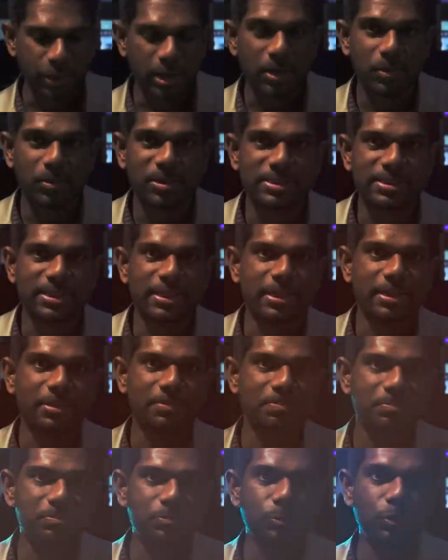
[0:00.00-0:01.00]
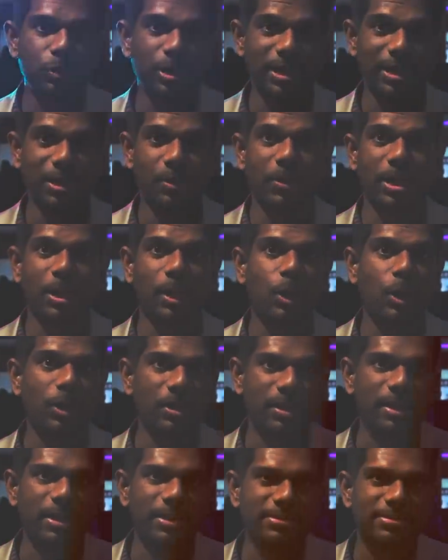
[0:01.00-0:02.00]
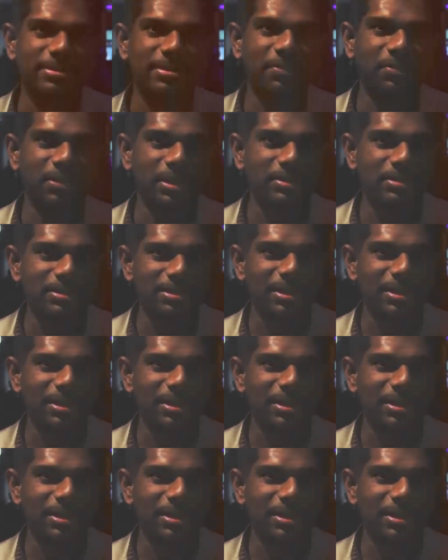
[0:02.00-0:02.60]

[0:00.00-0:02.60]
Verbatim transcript: thought it was a really well organised event.